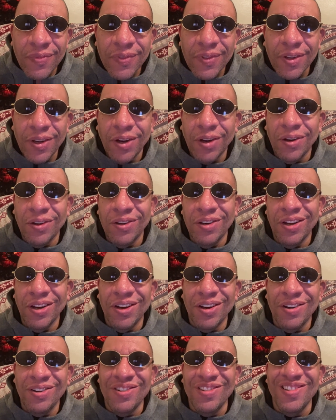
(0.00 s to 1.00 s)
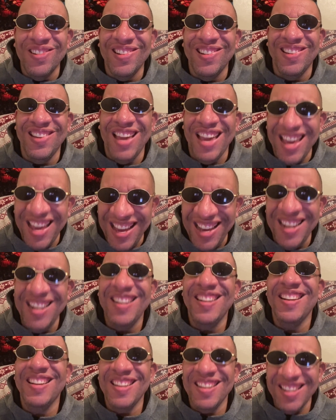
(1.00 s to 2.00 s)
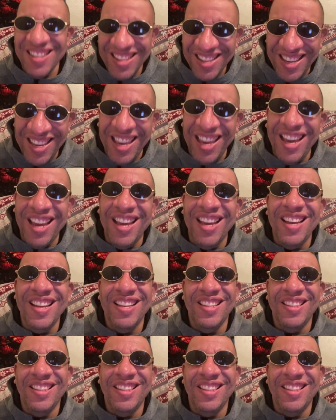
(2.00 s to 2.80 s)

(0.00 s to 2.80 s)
Oh no. Yeah. Yeah.